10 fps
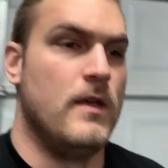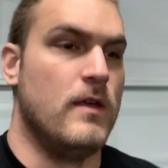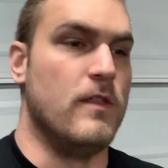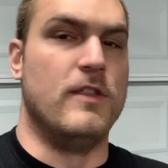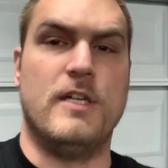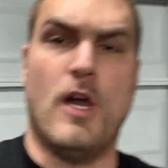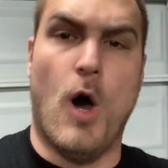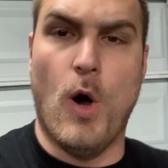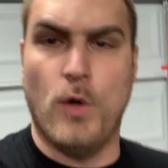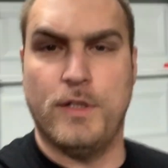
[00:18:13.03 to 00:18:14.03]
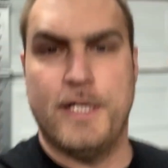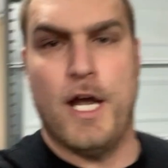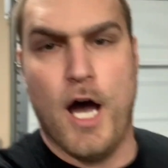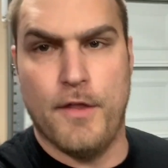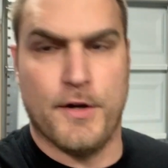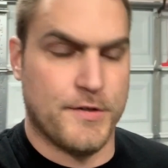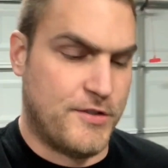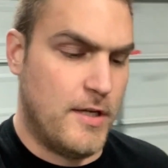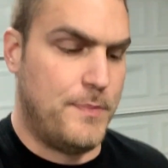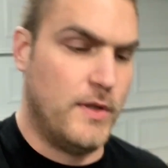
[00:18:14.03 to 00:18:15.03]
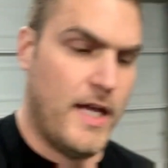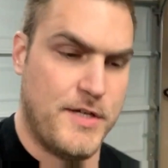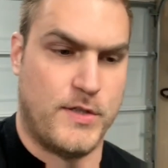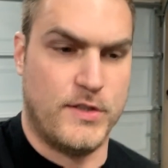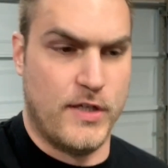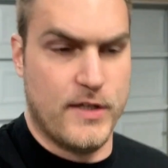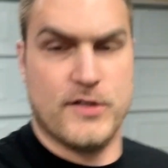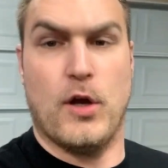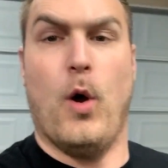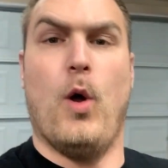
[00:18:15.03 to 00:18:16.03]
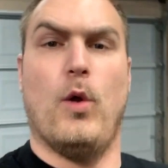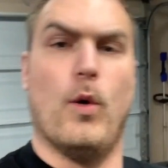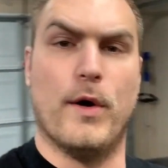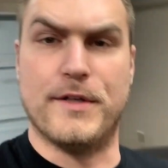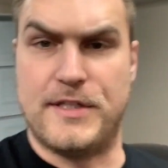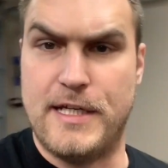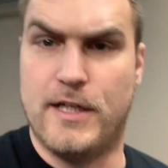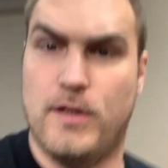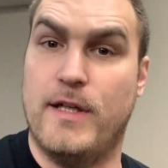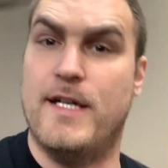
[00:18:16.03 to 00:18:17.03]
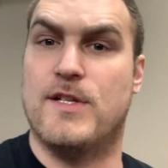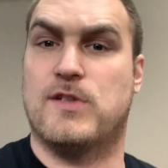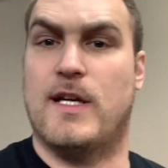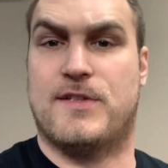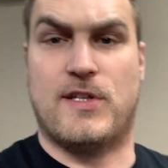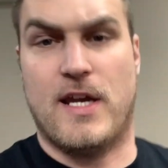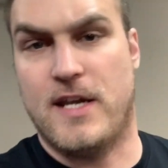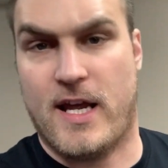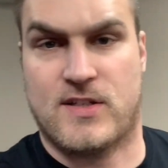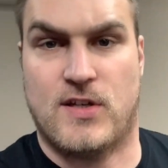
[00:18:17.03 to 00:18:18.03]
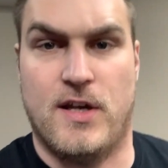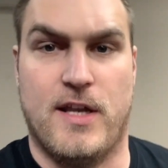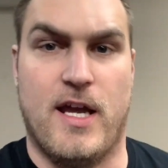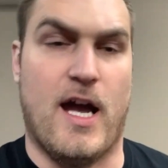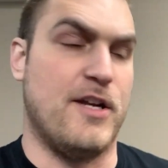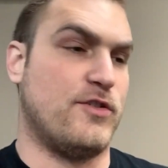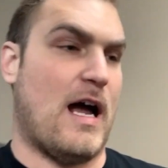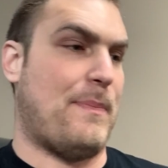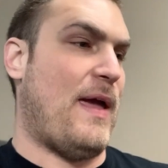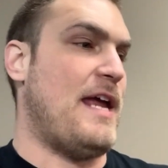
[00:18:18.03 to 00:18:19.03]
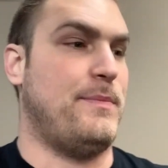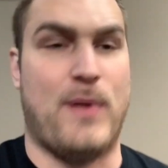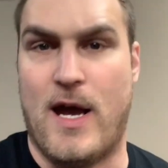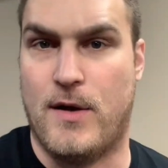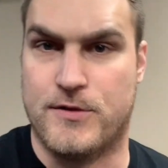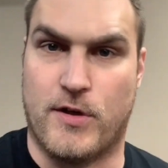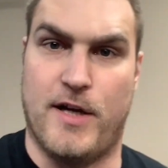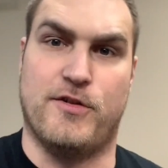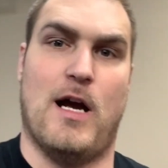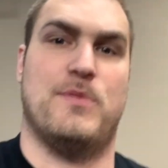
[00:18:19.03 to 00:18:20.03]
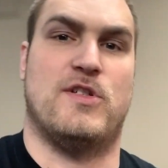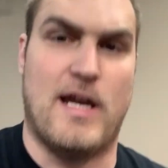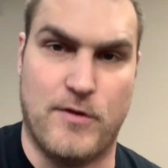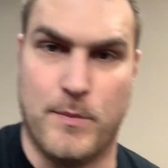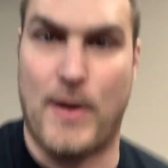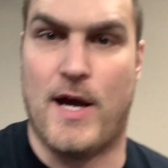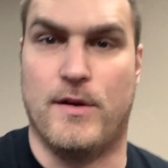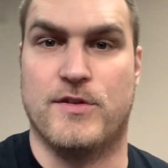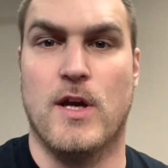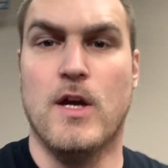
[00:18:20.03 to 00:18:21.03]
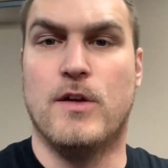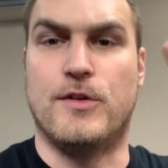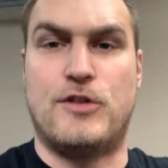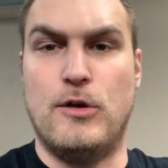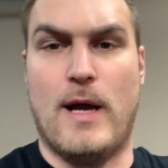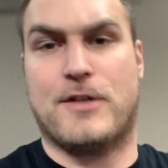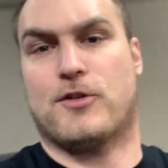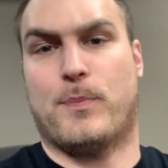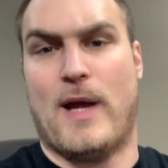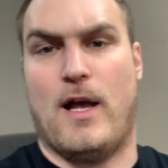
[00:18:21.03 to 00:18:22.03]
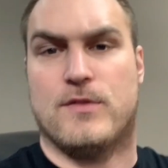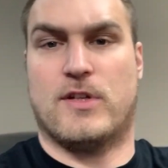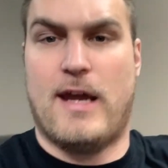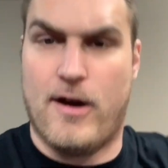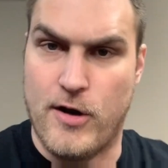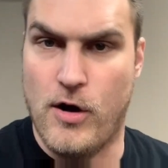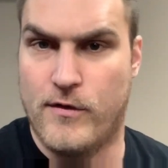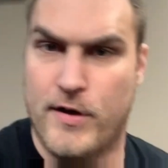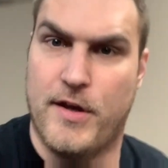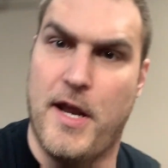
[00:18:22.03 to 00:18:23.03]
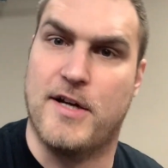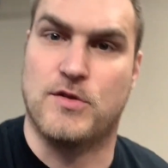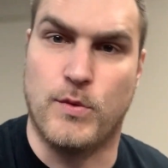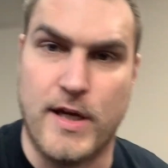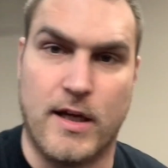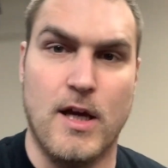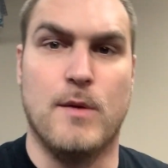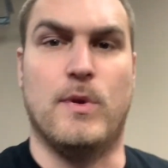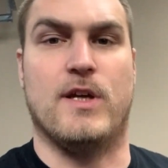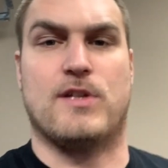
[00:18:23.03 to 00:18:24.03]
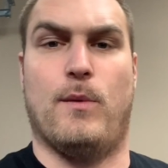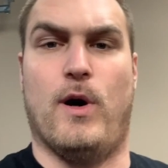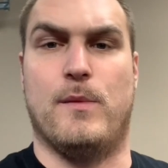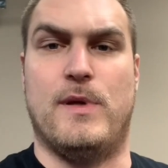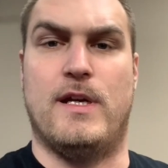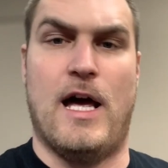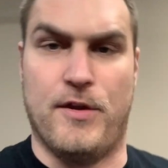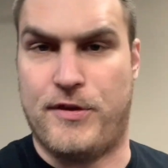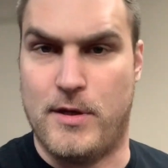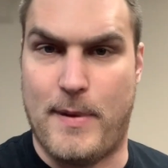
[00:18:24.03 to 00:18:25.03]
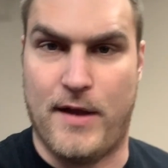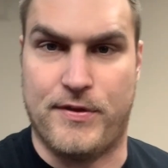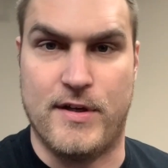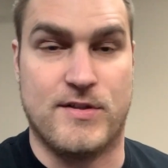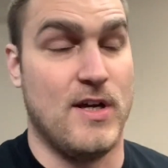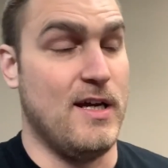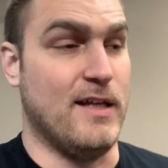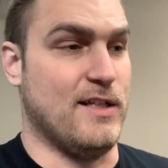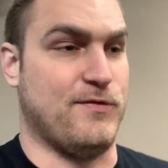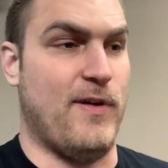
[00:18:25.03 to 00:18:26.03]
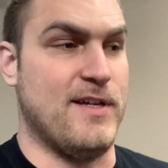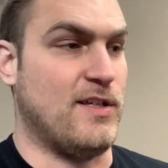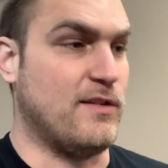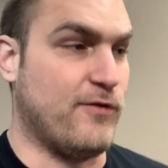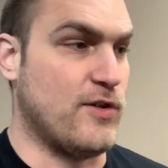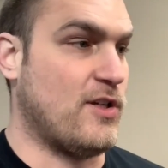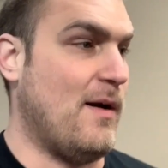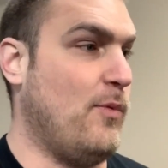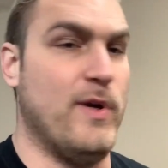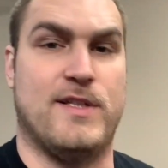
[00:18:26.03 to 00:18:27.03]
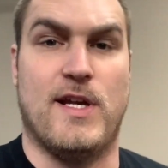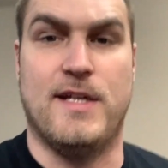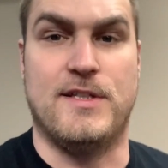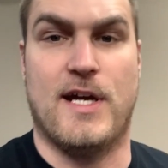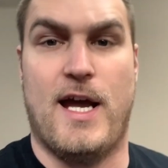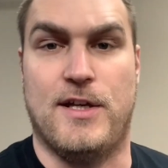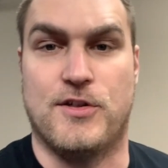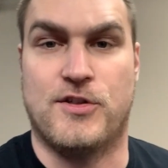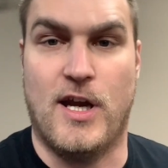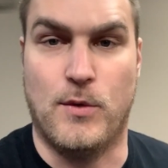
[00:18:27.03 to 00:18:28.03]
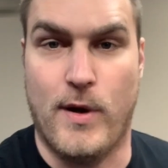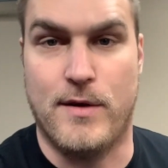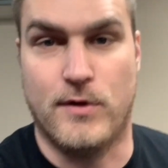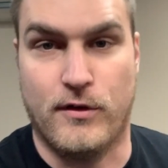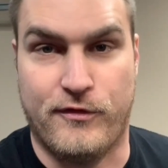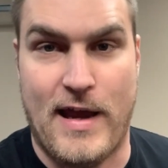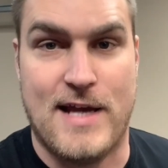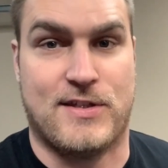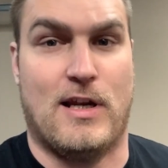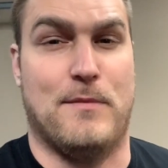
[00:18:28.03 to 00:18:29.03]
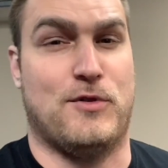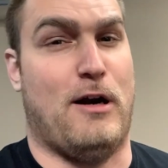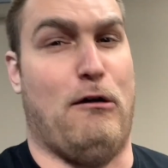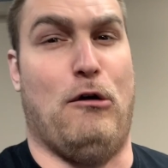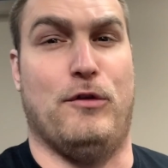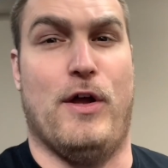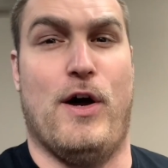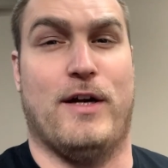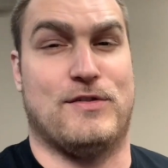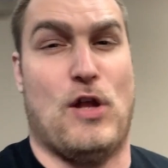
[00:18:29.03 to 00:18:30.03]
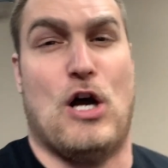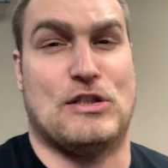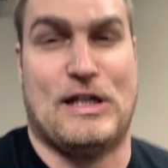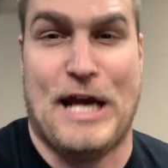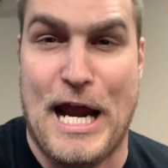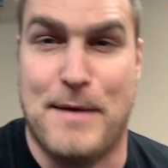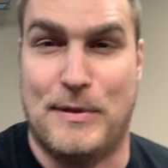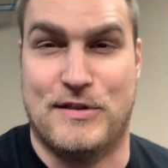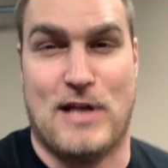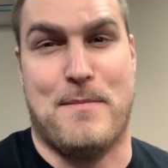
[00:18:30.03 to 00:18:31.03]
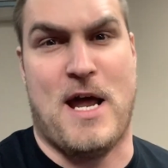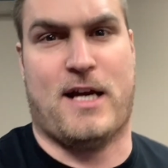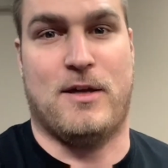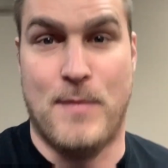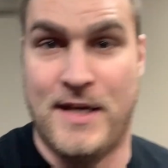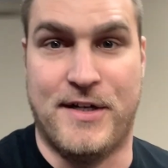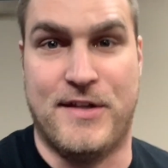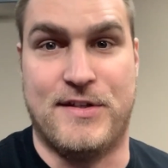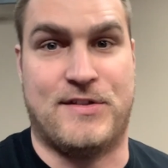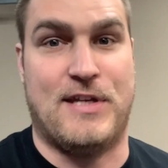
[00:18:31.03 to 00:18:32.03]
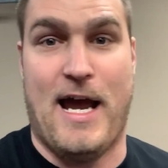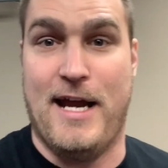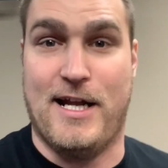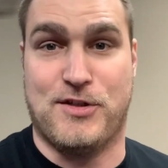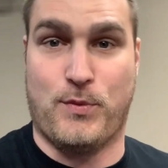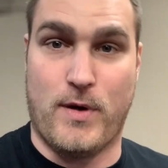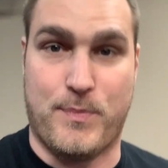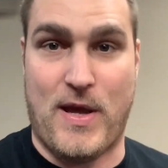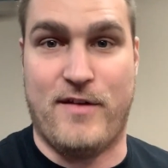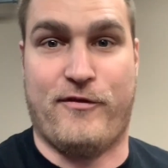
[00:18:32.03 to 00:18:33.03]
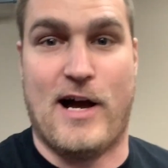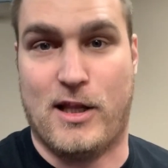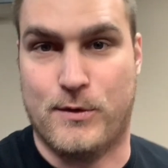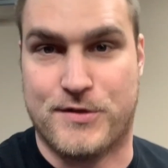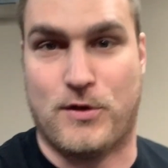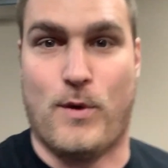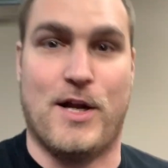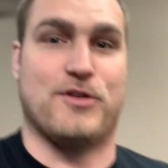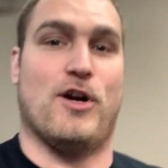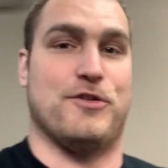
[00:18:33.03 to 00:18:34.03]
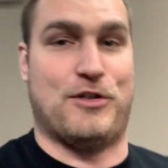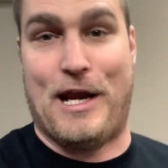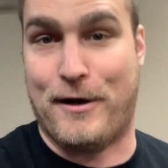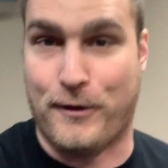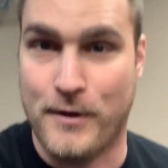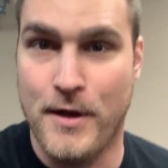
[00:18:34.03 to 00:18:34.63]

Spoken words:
The only other stipulation to this whole ordeal is, let's say next Sunday I drop 8 pounds or I drop 7 pounds. The 2 extra pounds carry over to the next week because I want to be healthy about this. And let's face it, the first couple weeks of any diet, you shed weight real fast, and I'm trying to hold on as long as I can because I'm not committed to this diet. I just want to pay followers to watch our channel.